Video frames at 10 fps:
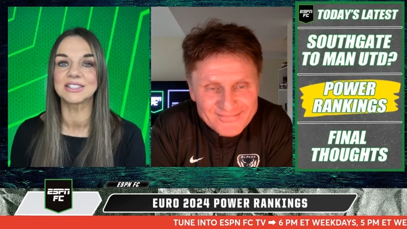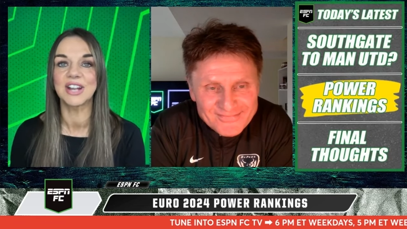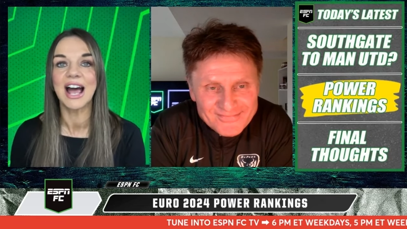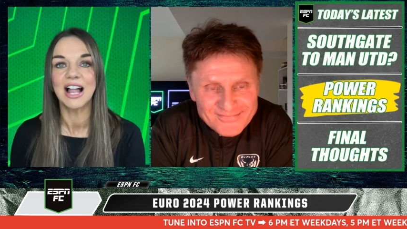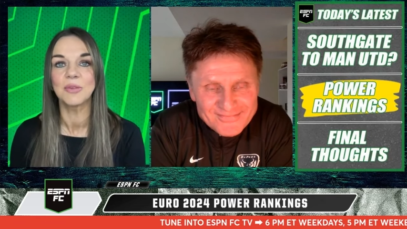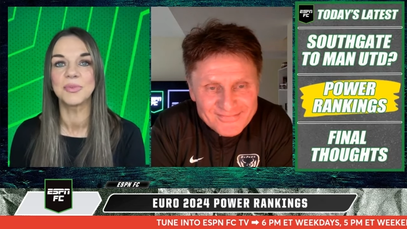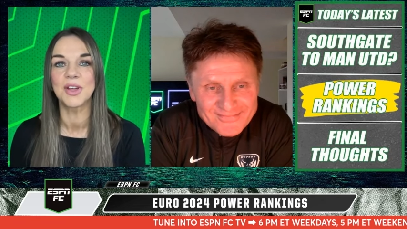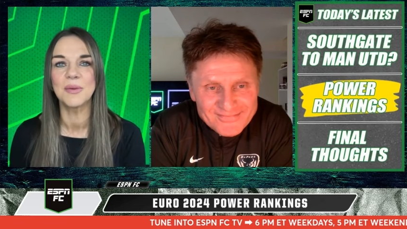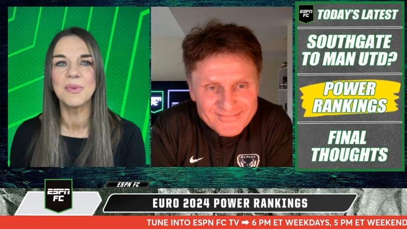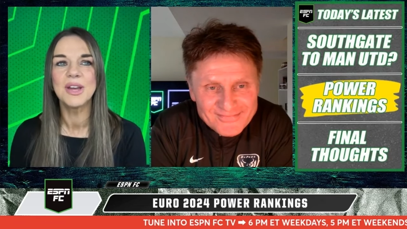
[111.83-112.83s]
Speaker 1: going to help
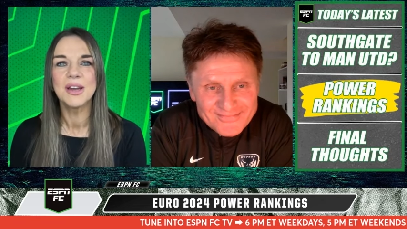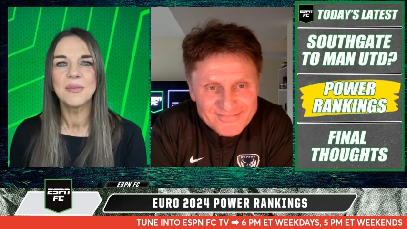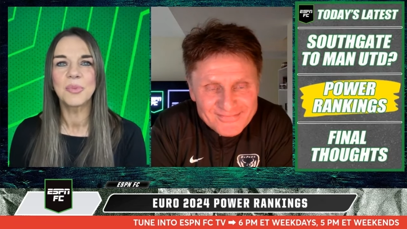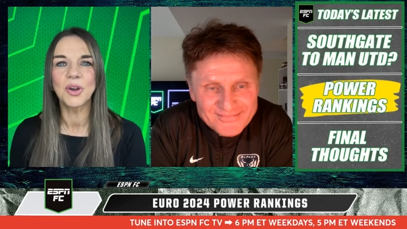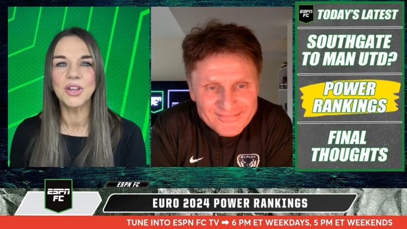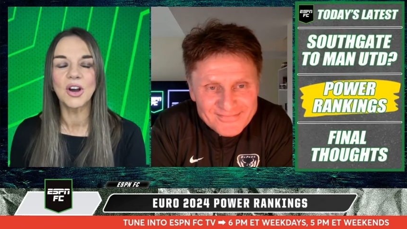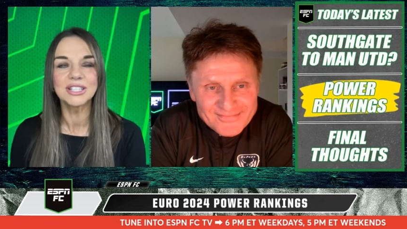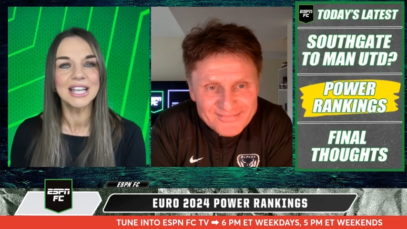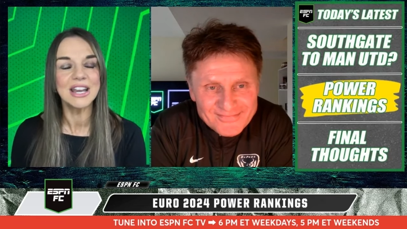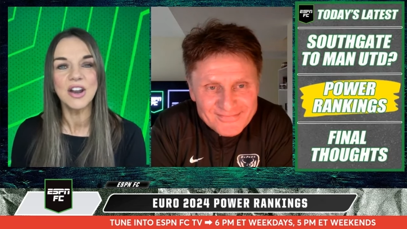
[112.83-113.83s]
them. But you're
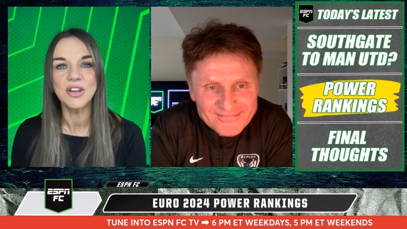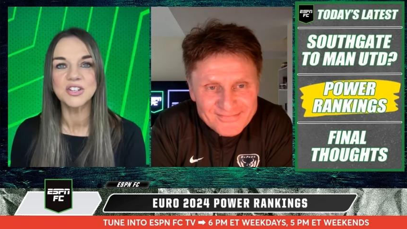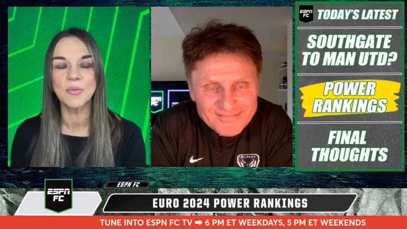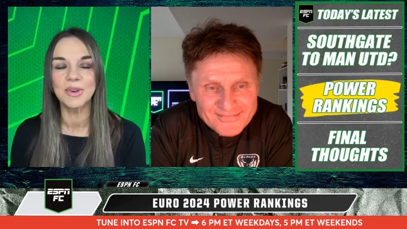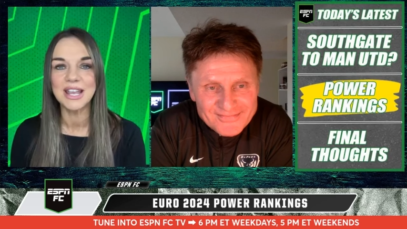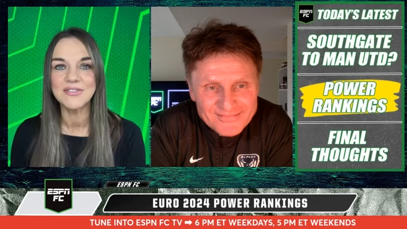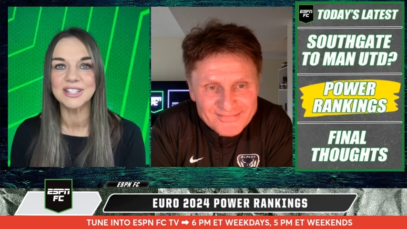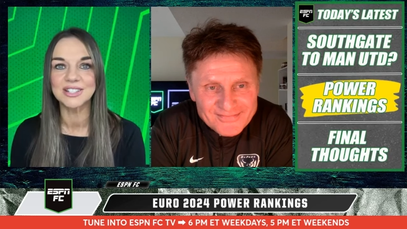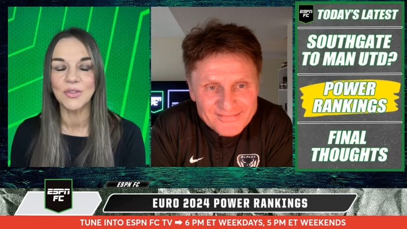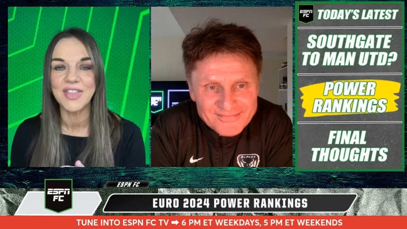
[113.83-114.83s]
saying no, you don't believe it.
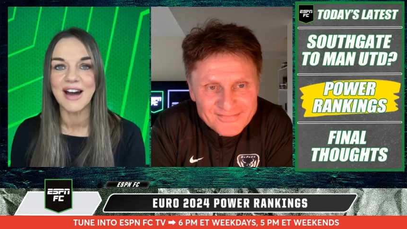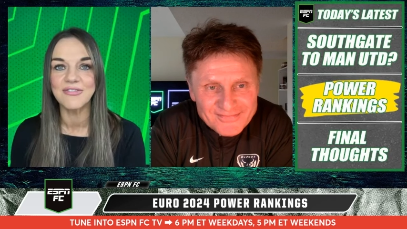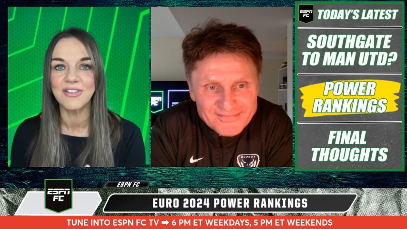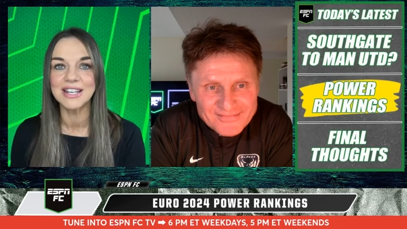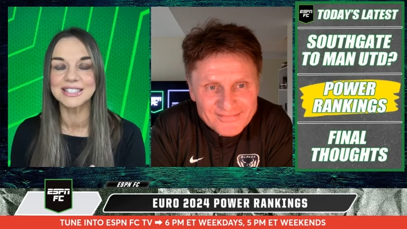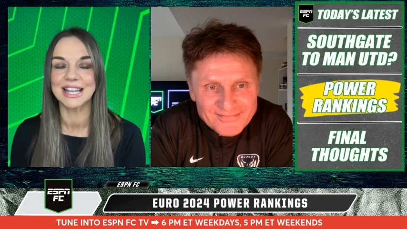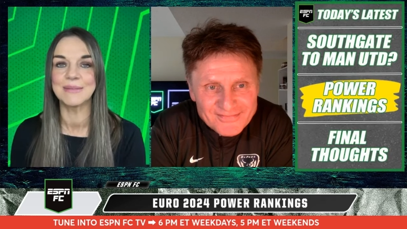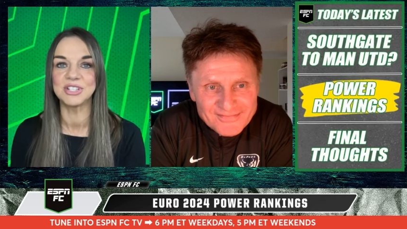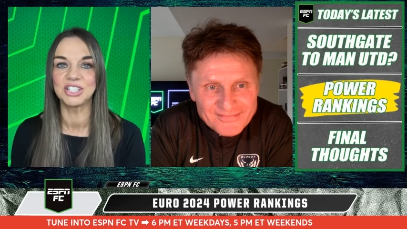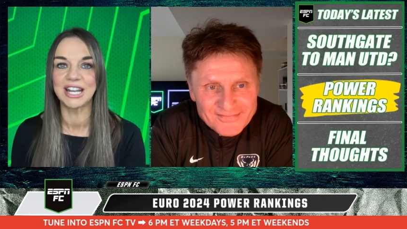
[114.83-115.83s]
So that France game
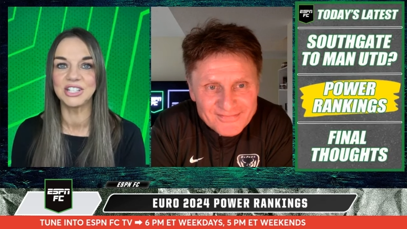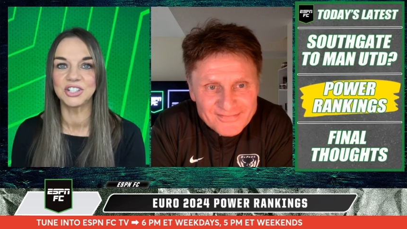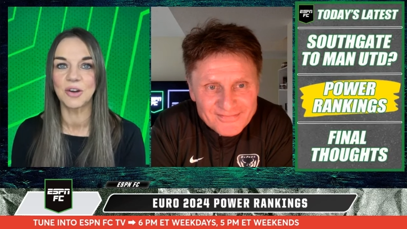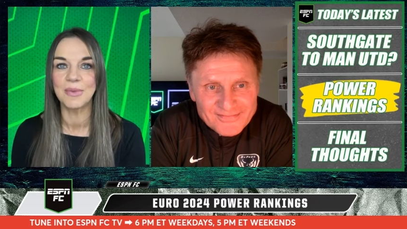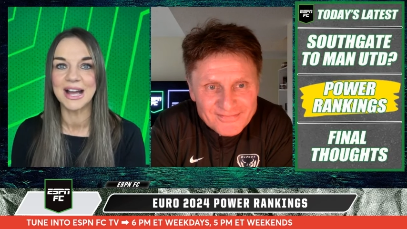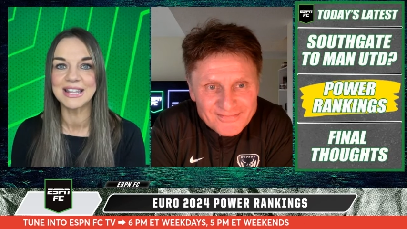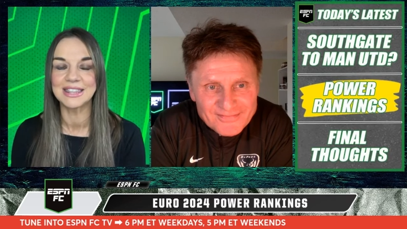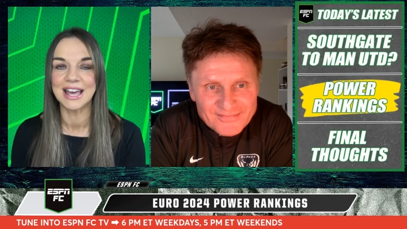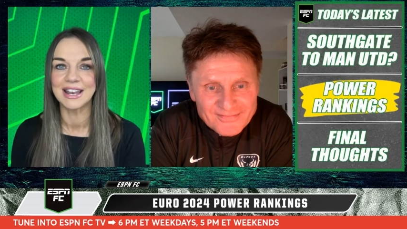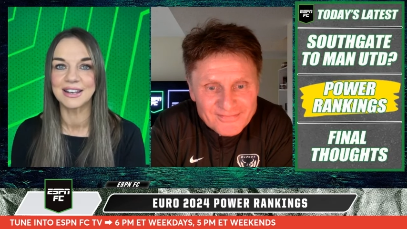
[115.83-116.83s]
has changed your mind,
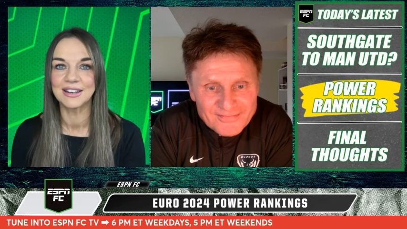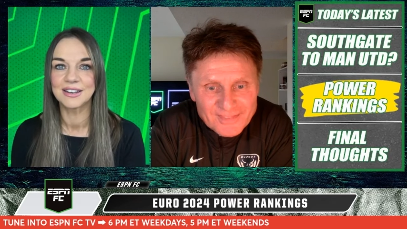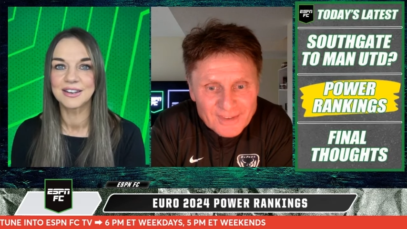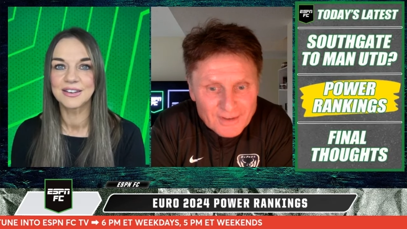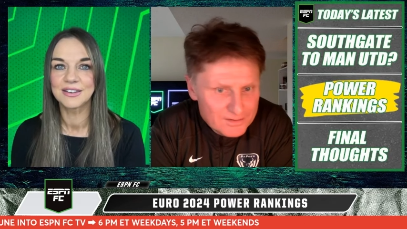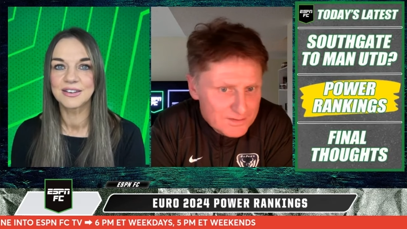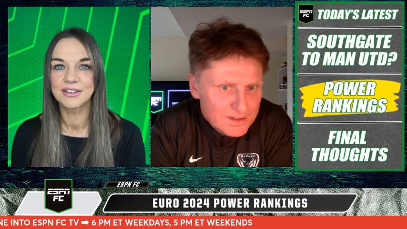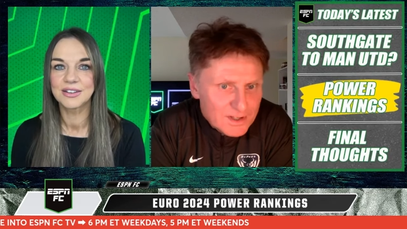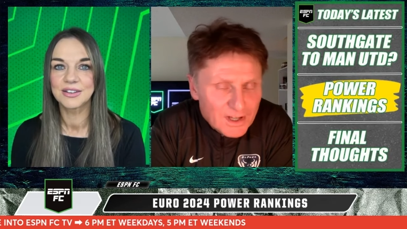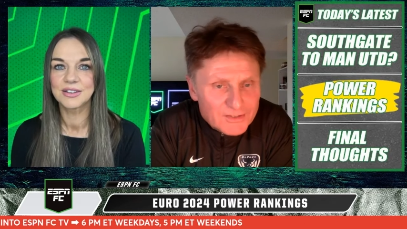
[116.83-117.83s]
then.
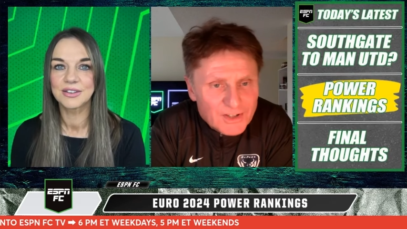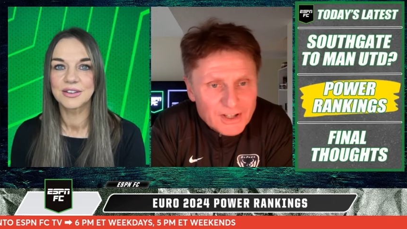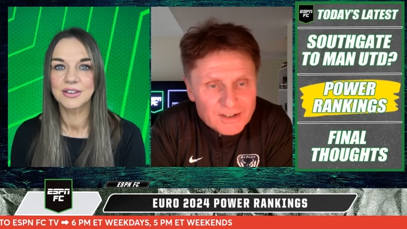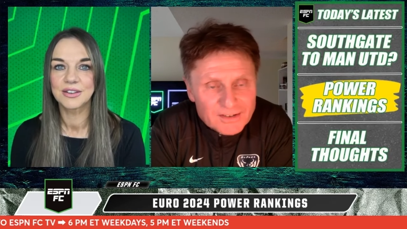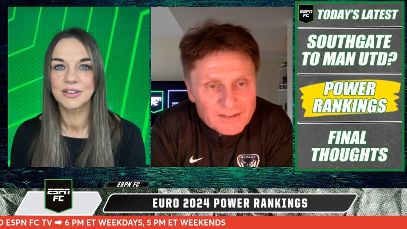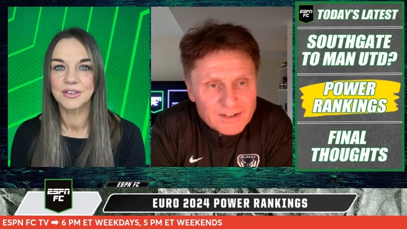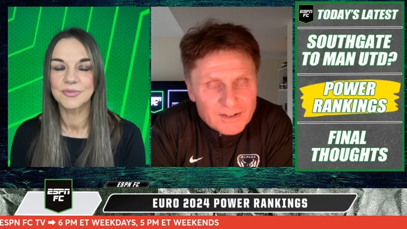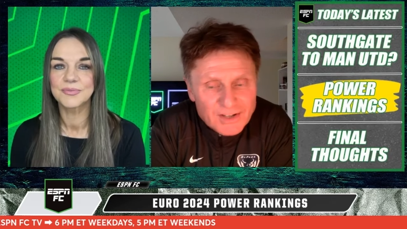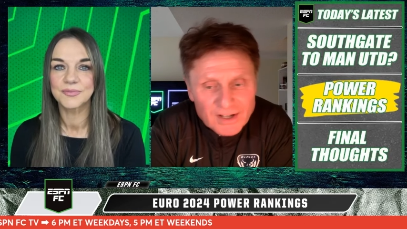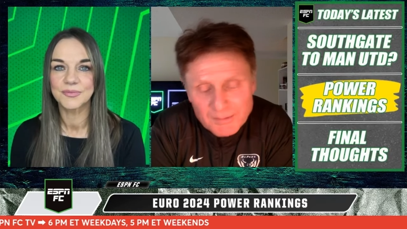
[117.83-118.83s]
Speaker 2: It did. I
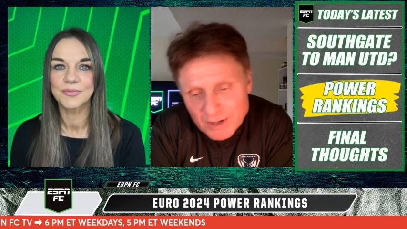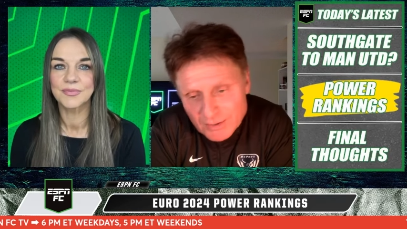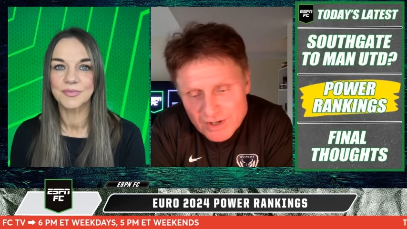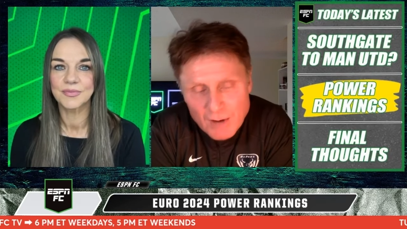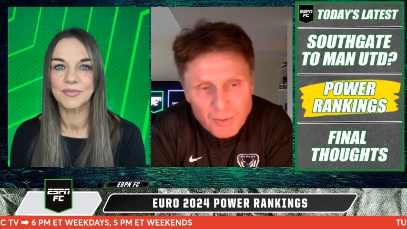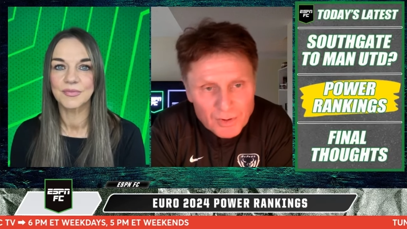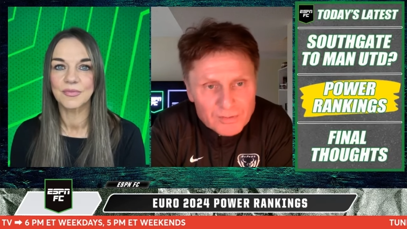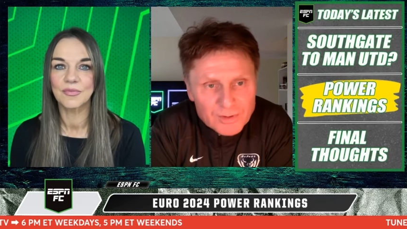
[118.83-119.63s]
mean, there was a couple of